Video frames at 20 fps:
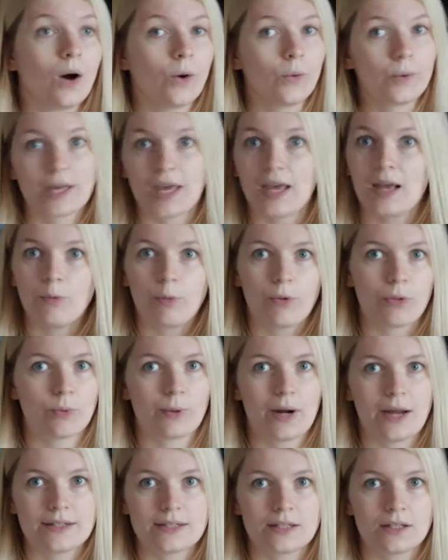okay with
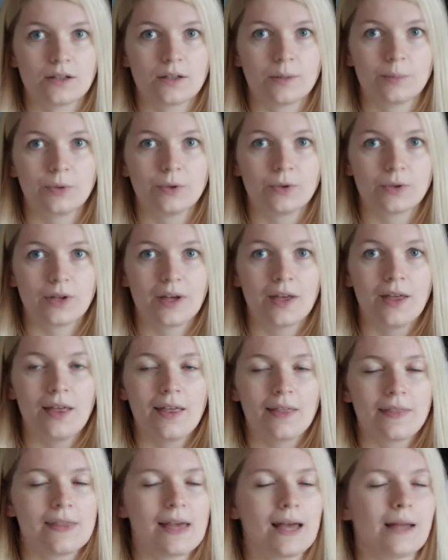writing in a book,
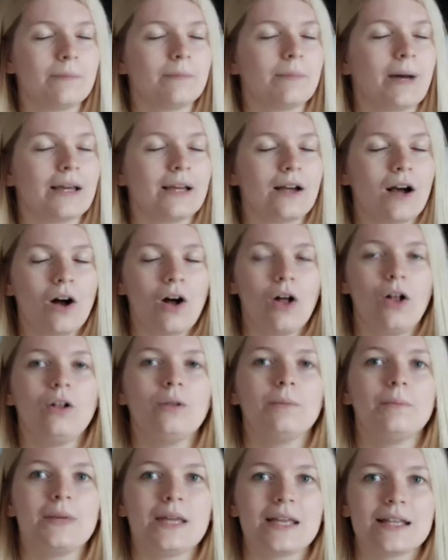then by
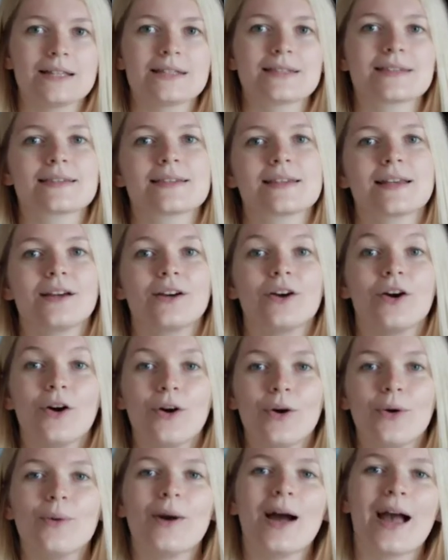all means
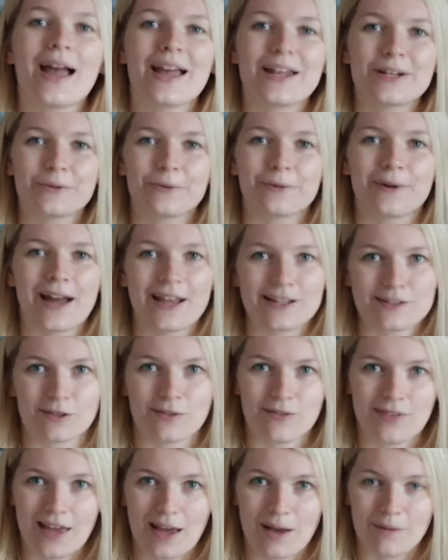go and write
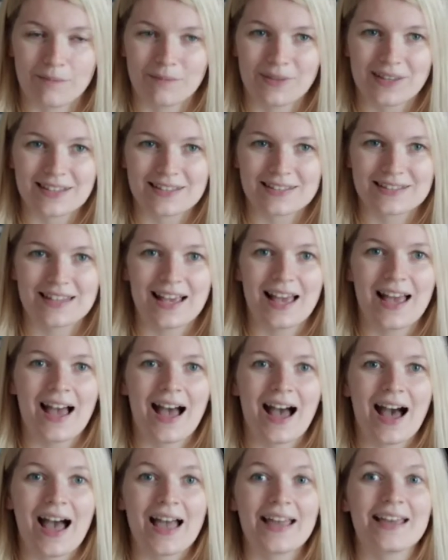on them, because
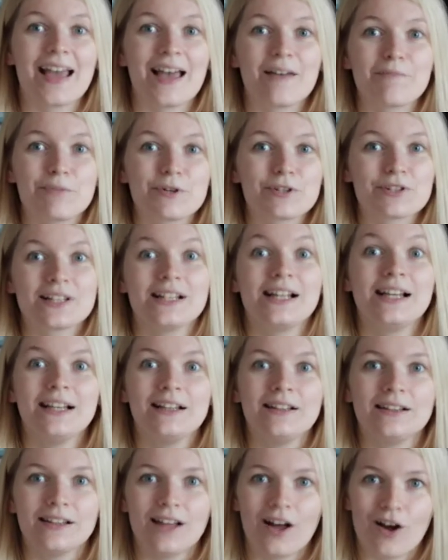I personally
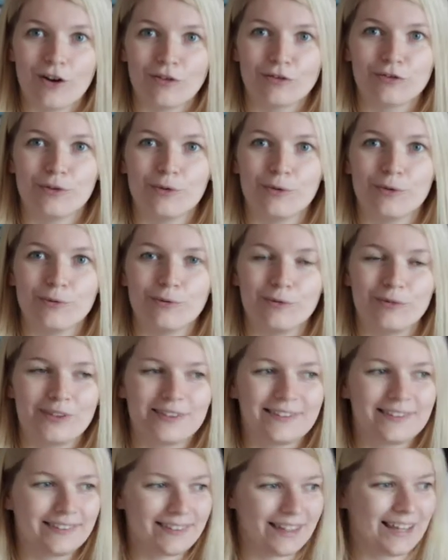love
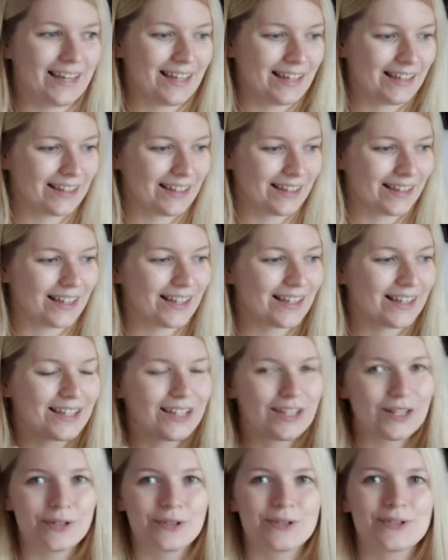seeing
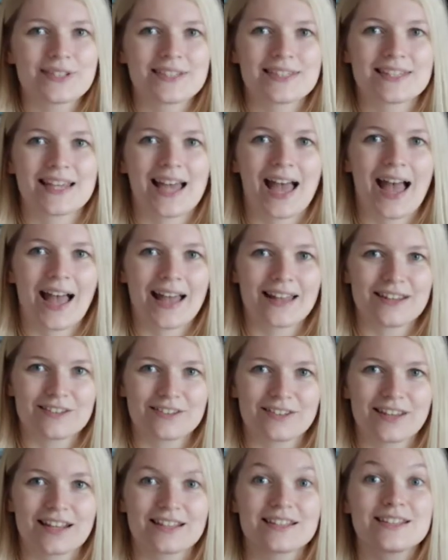used
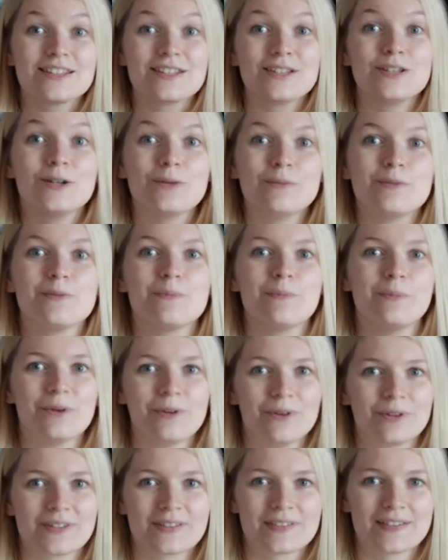and consumed
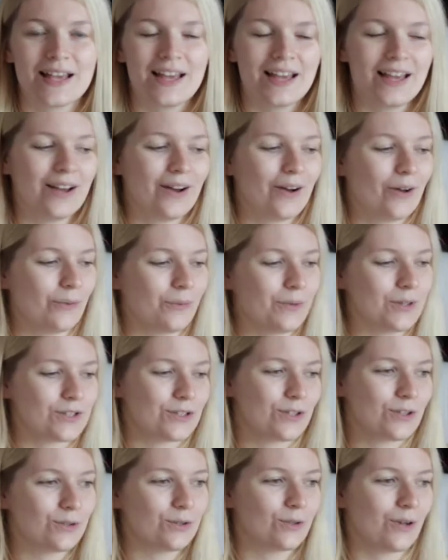books on
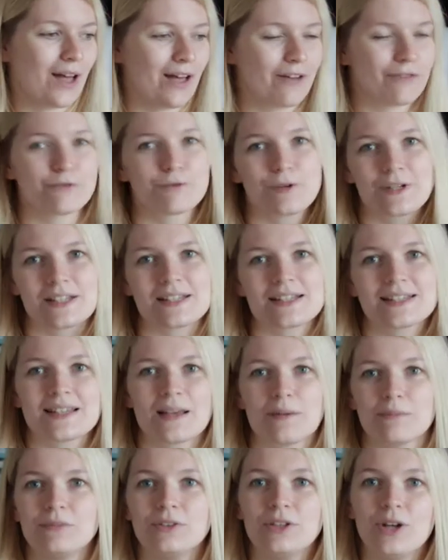which you have written
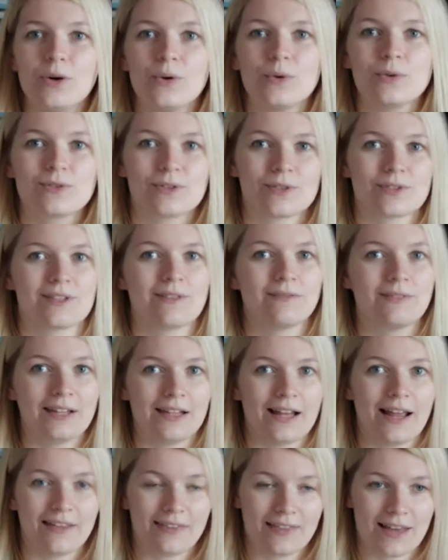some notes or
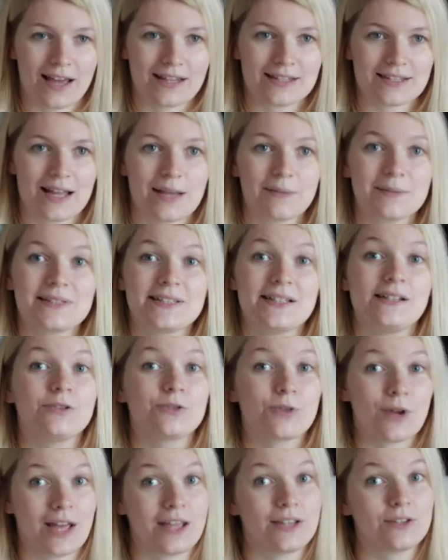something like that. I'm still
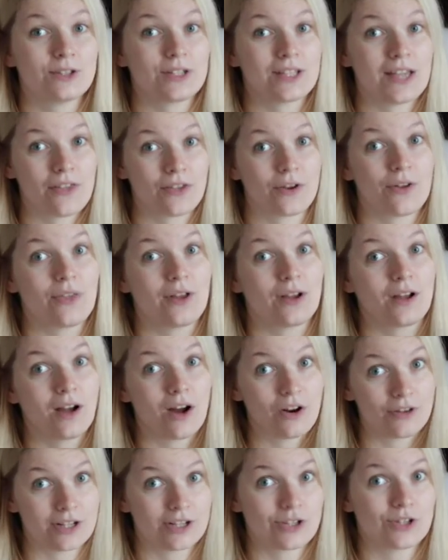trying to gather the
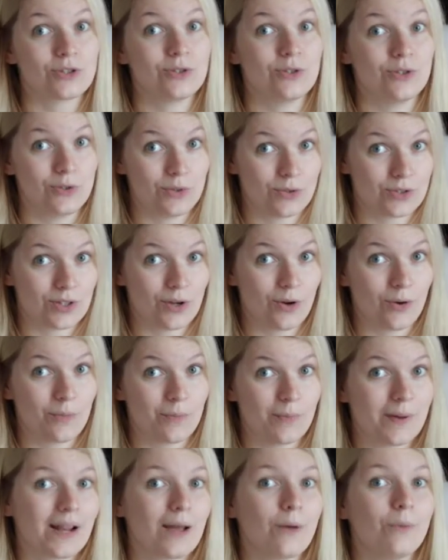courage to do so,
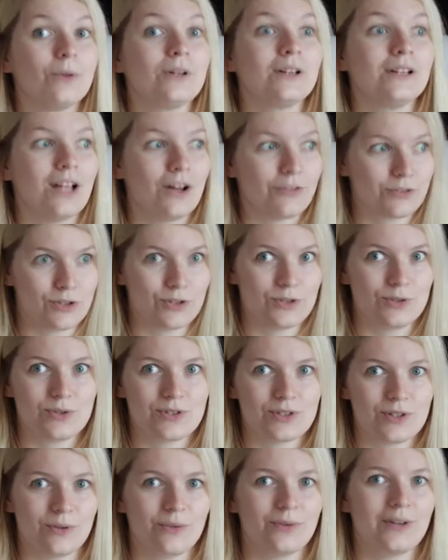but I would love to do
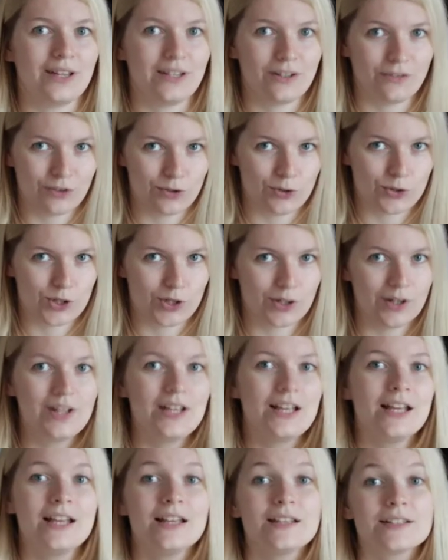so in the future.
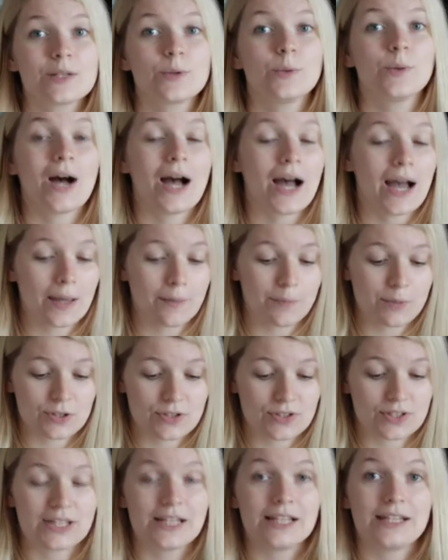So I
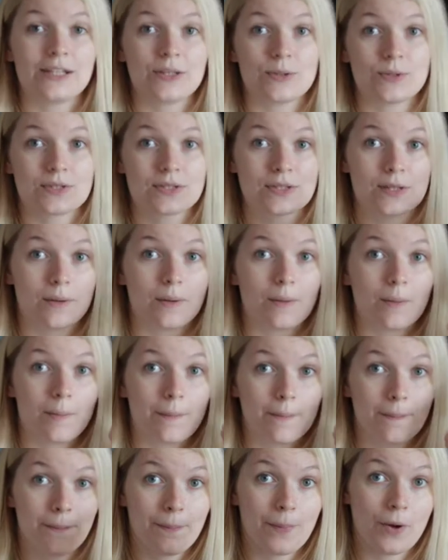personally use
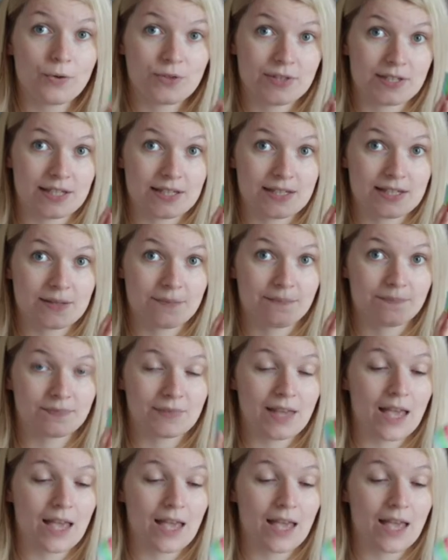Postits.